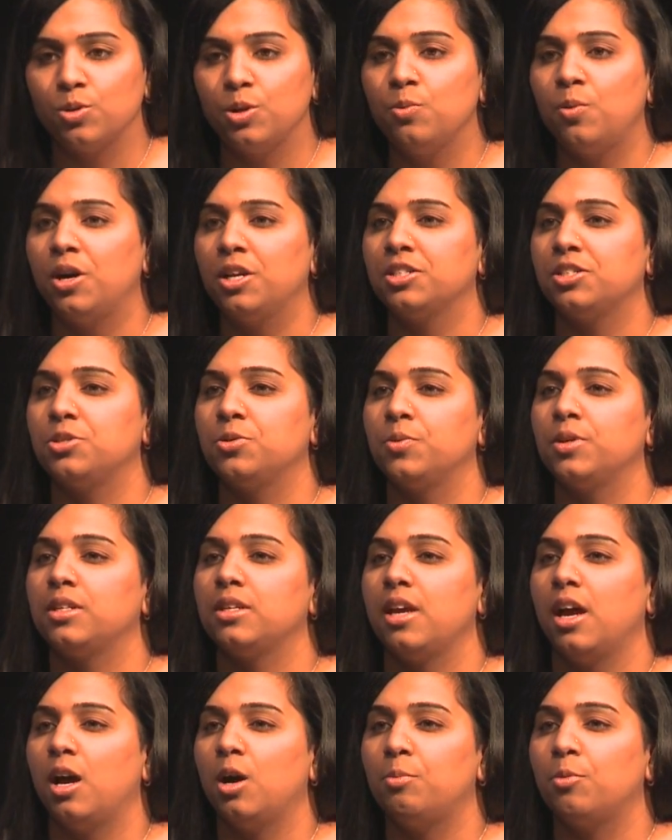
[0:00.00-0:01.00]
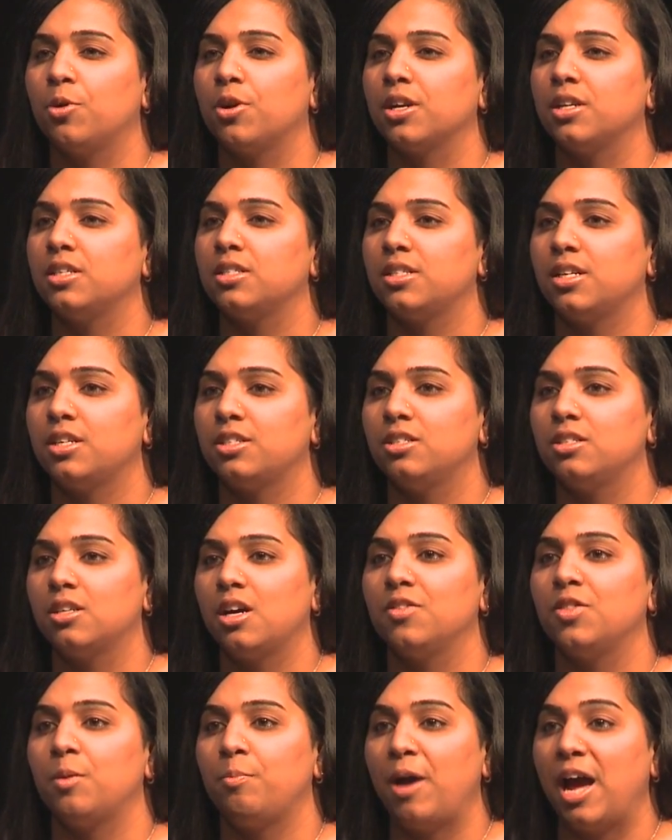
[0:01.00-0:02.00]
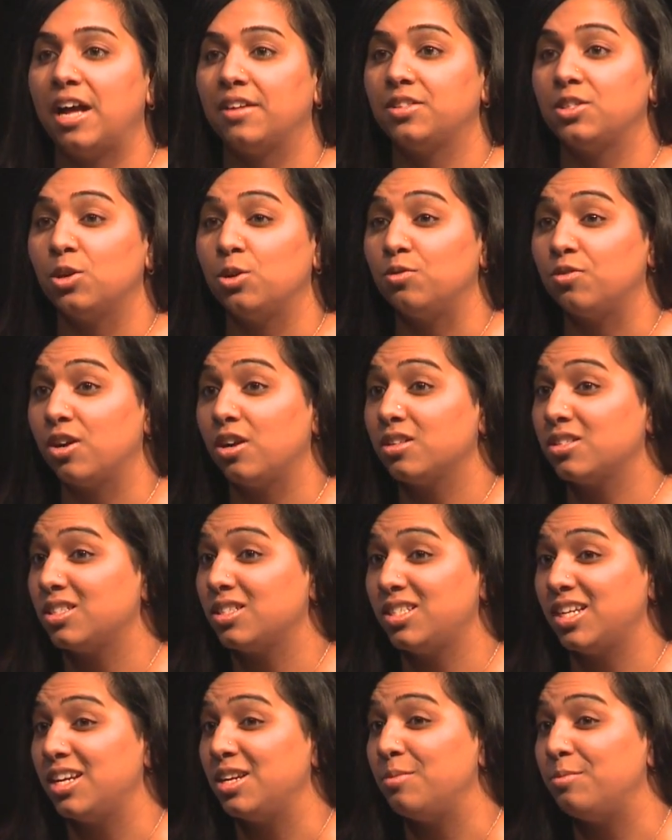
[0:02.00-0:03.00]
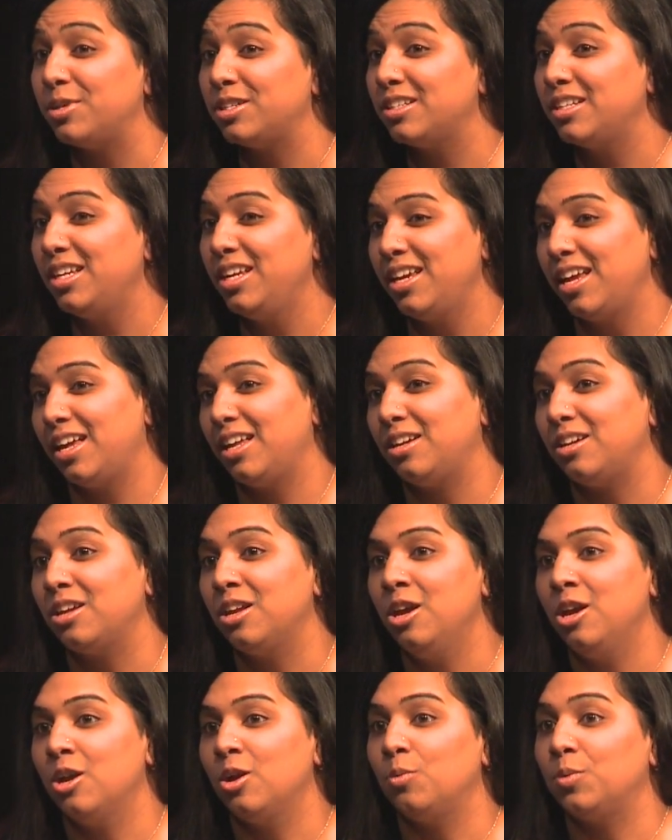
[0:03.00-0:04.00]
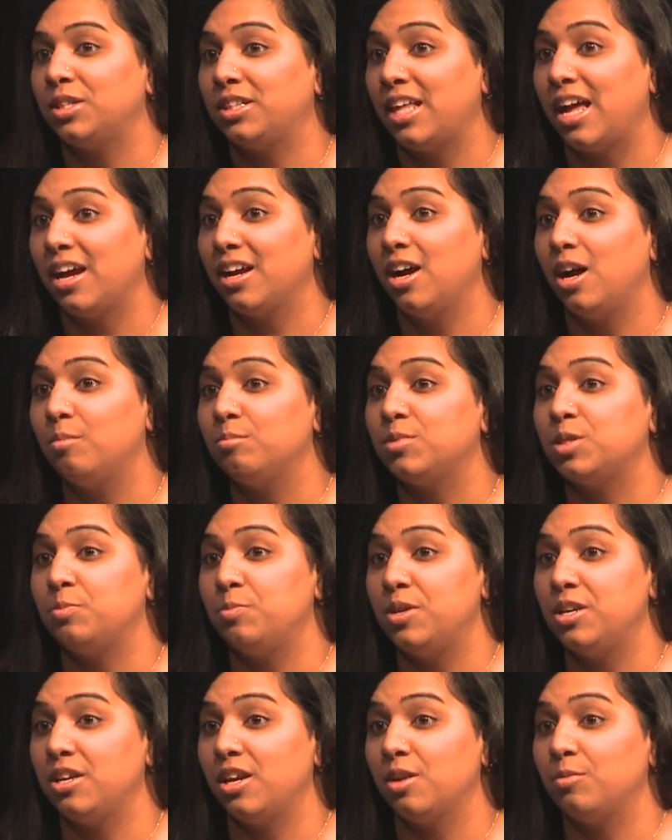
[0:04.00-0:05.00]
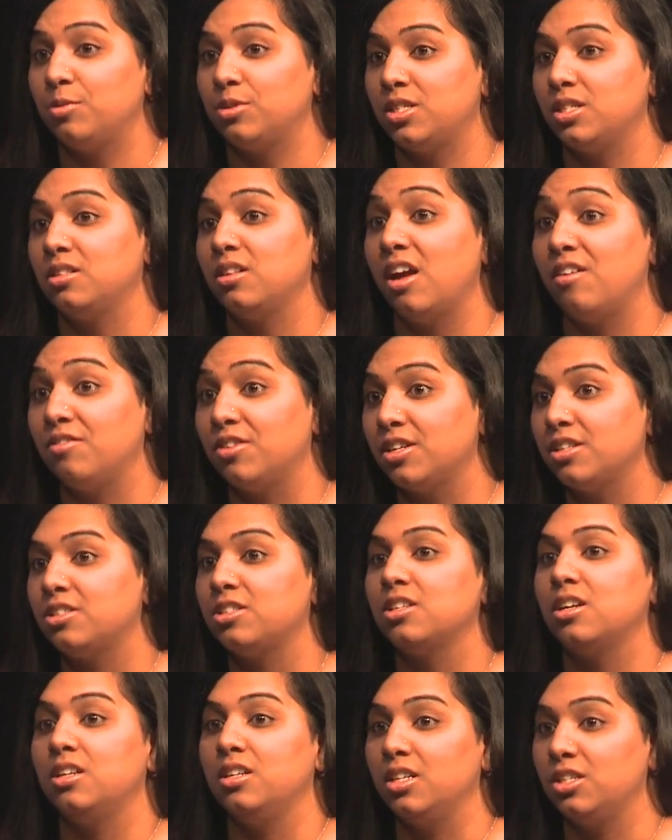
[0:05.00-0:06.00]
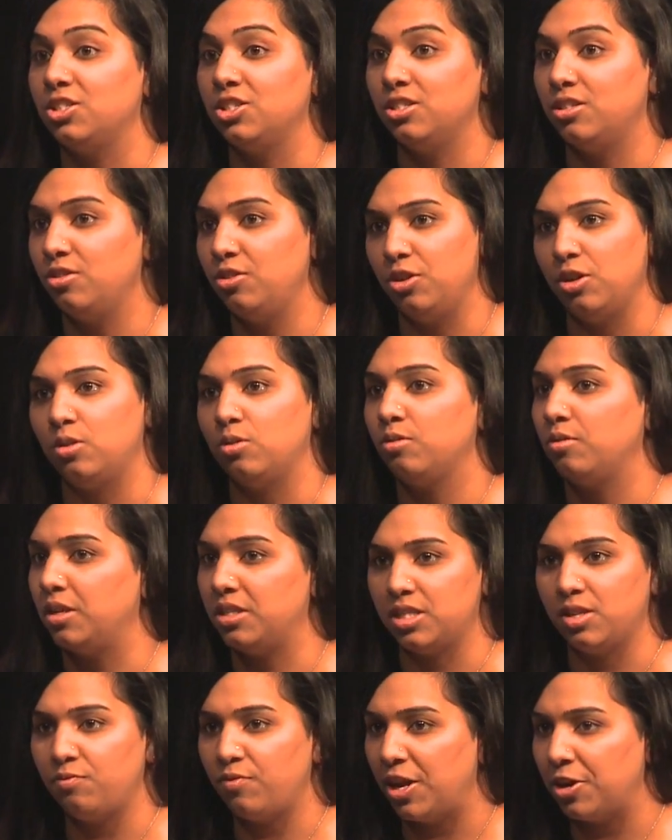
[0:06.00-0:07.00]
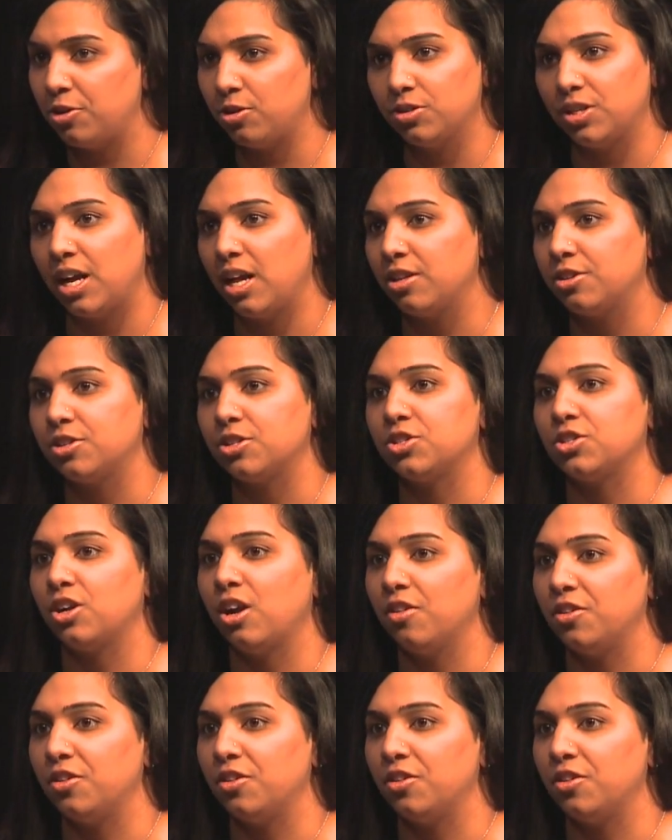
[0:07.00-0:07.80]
we want to really help organizations on the path to overall sustainability, and with that comes being able to leverage additional, is it federal dollars or